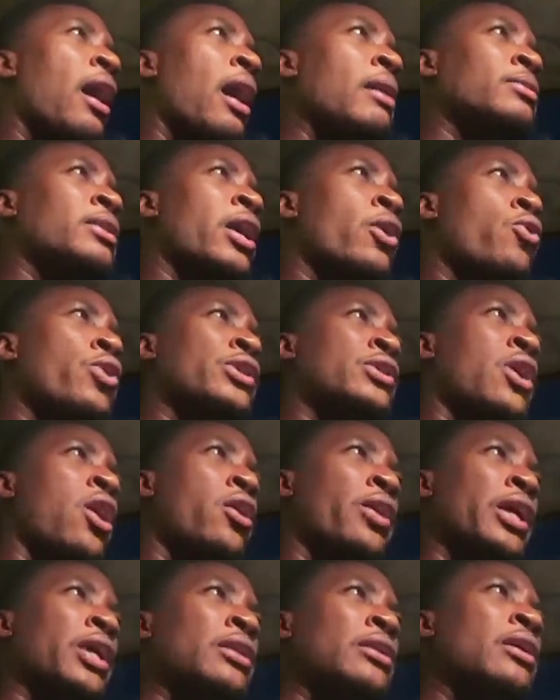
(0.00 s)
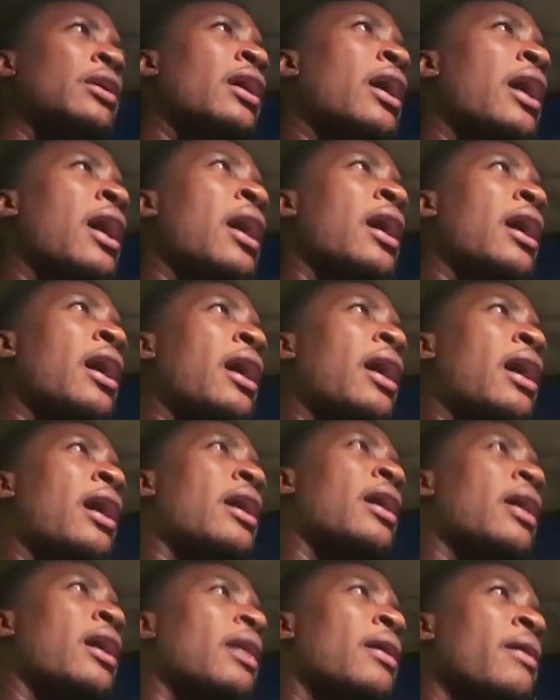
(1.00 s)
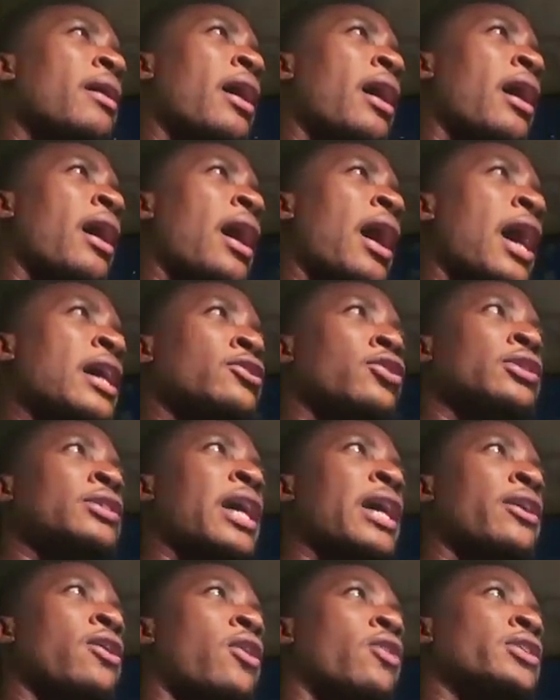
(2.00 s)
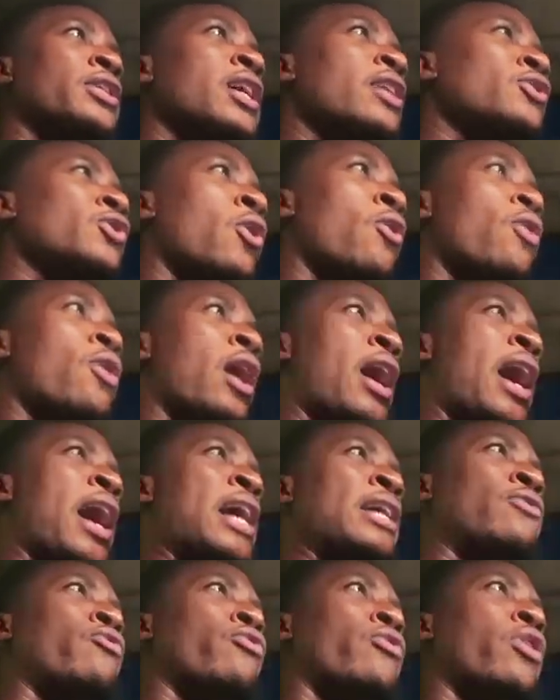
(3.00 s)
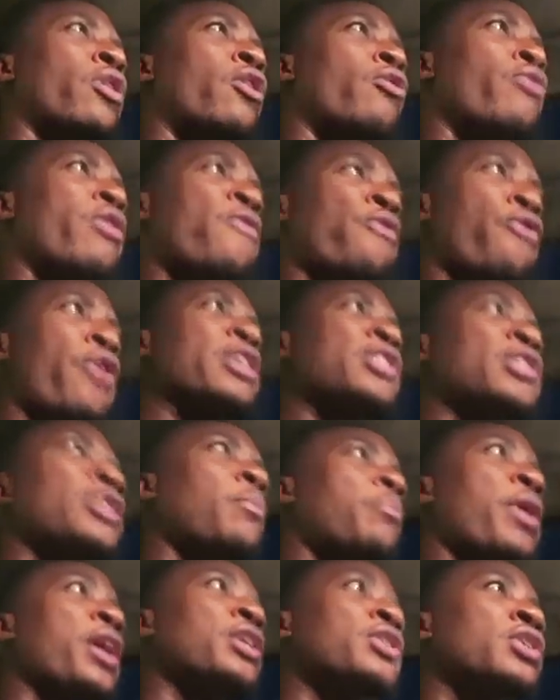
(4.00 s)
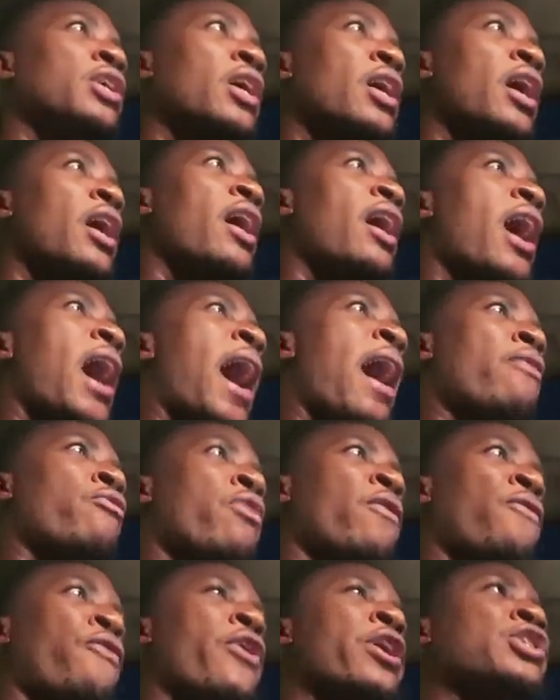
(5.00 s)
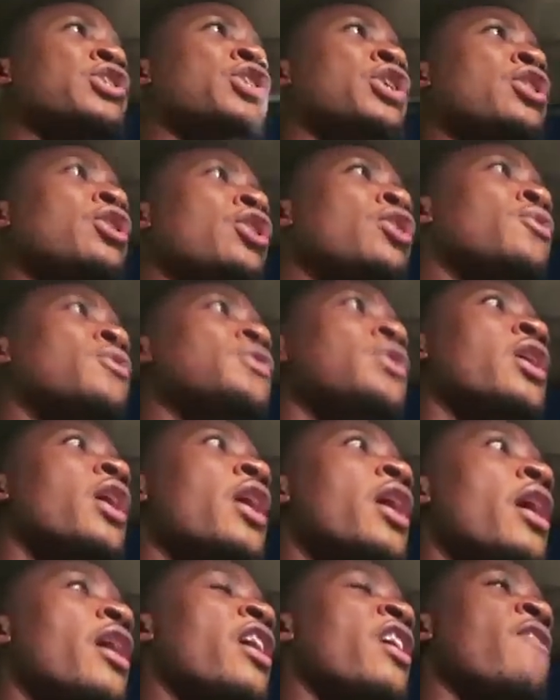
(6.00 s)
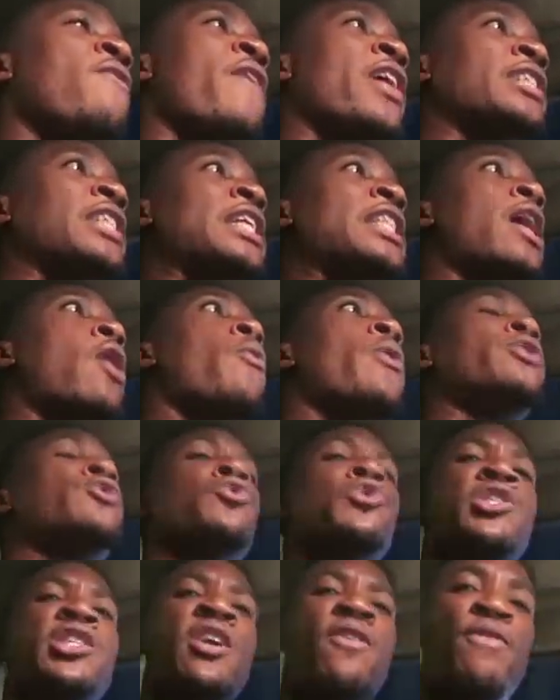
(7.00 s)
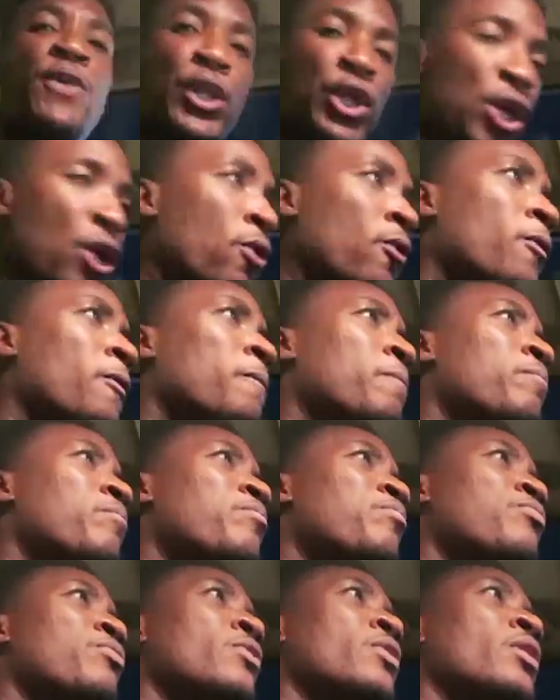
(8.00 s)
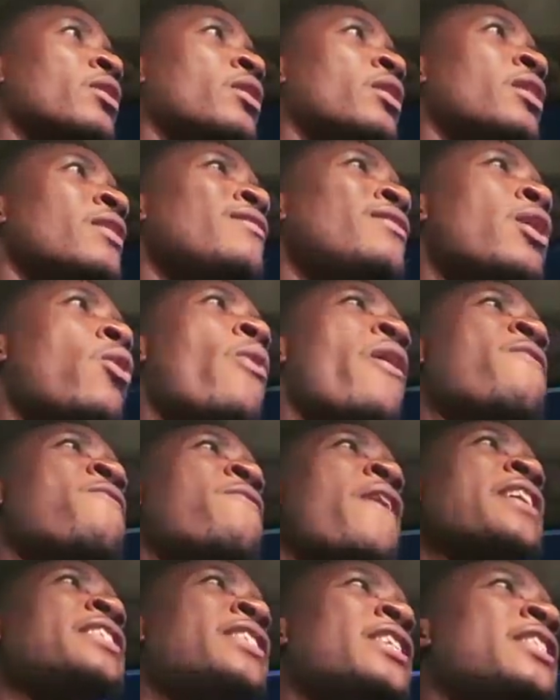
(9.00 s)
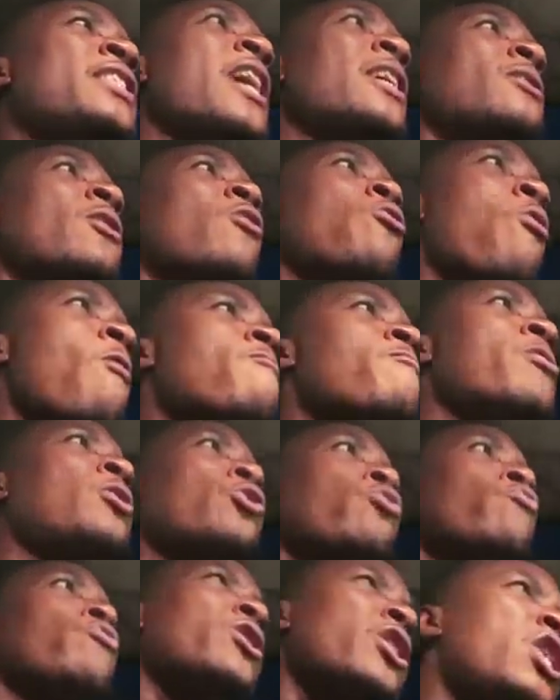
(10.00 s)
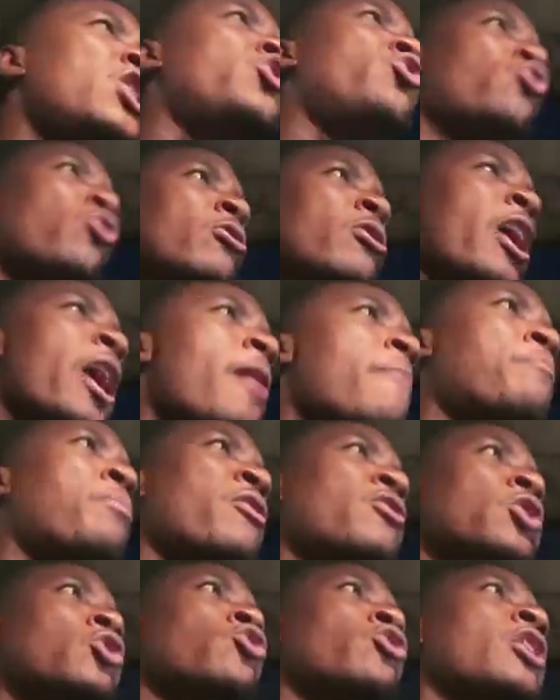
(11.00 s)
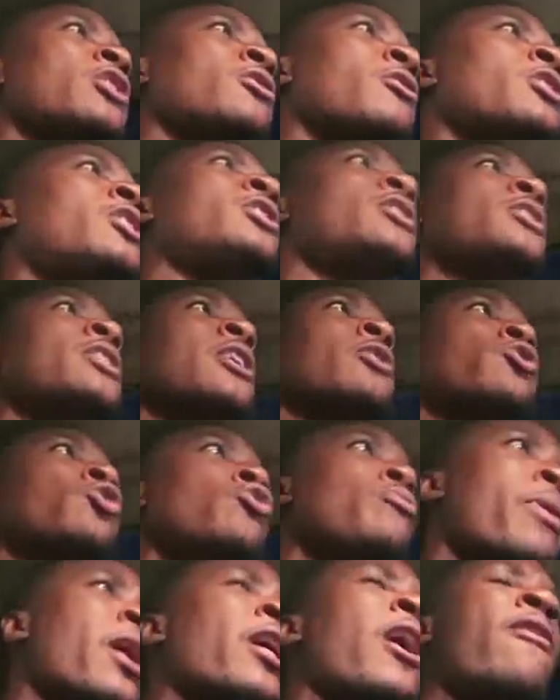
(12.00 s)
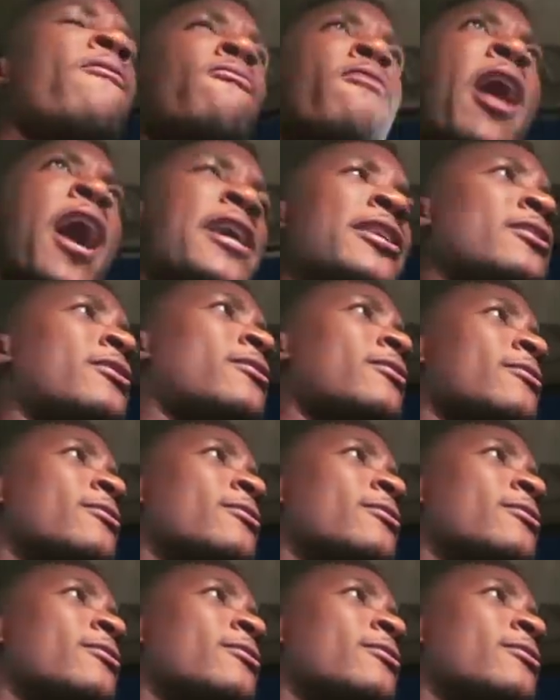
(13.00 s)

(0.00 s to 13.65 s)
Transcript: I'm saying, who is gogging? I thought I gogged. So I refreshed the page. I refreshed the news. In fact, I now went to see video. They were fighting that the government should release Jonathan. It is a human right.